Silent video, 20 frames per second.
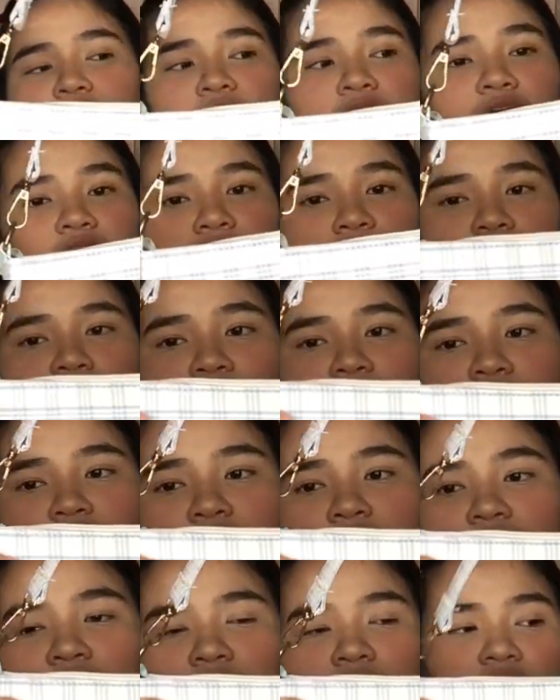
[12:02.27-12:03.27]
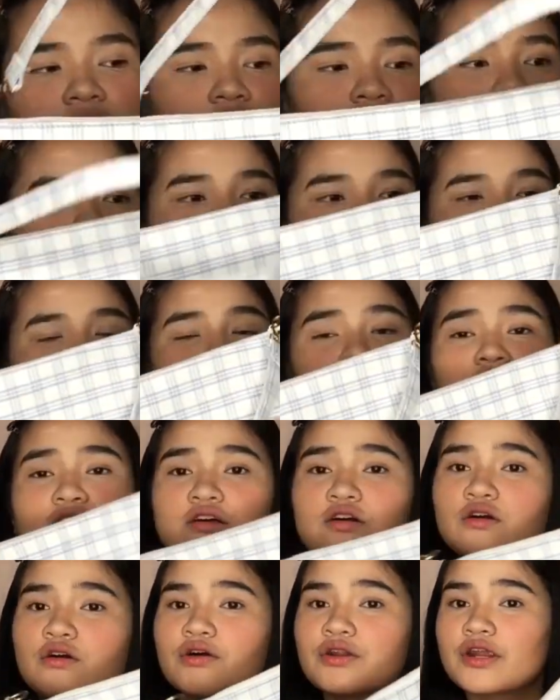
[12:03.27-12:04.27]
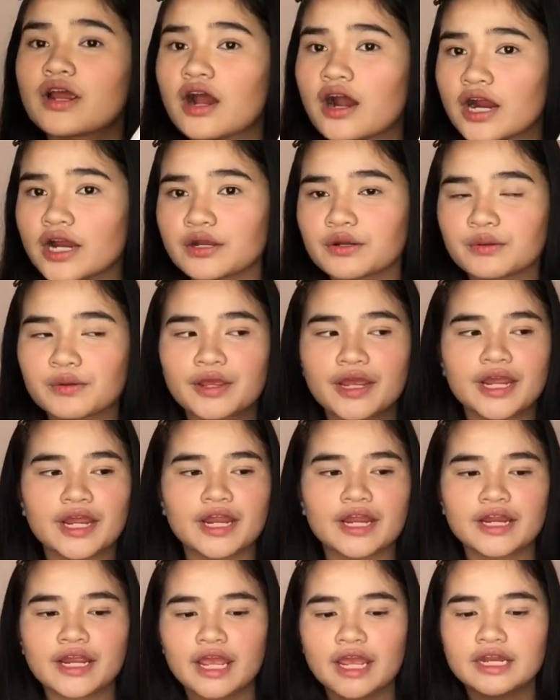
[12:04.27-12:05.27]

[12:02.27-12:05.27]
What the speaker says: And yeah, gold hardware,